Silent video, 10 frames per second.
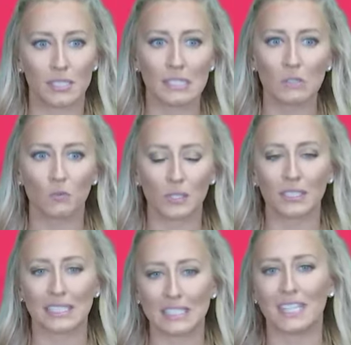didn't
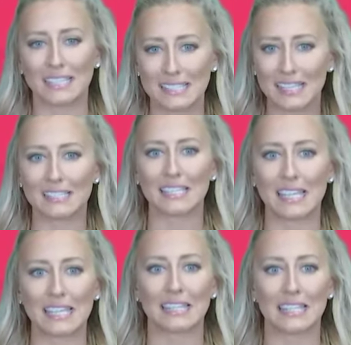really even exist
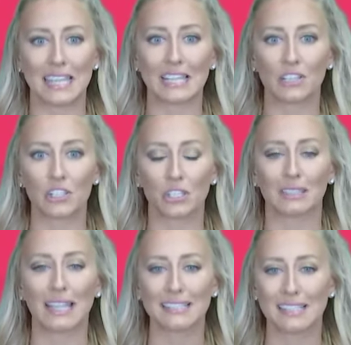in the English
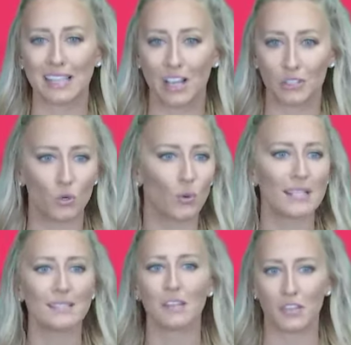lexicon, so
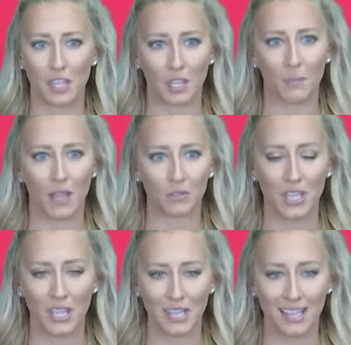crazy to think about.
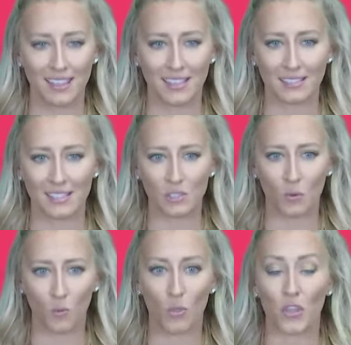This is
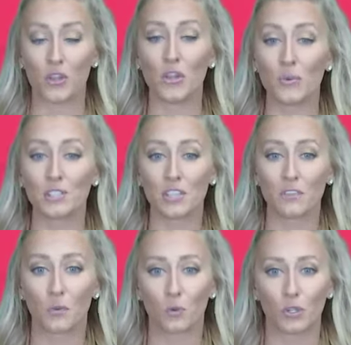the newest of
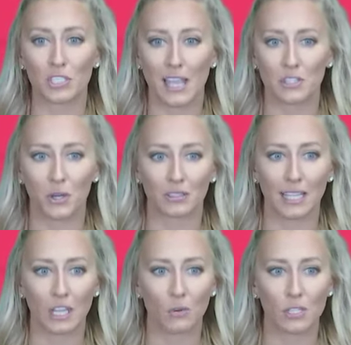the words to enter our
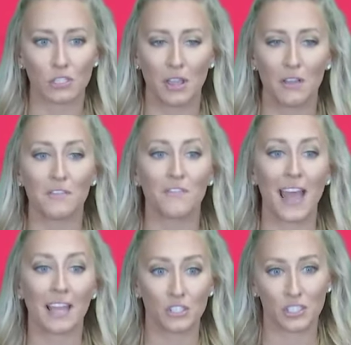language,
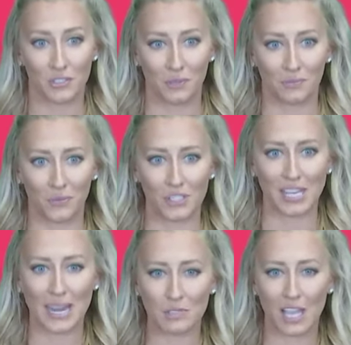fascism, which
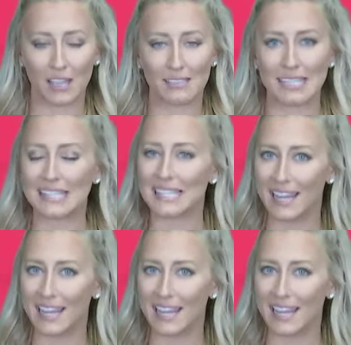came to us in the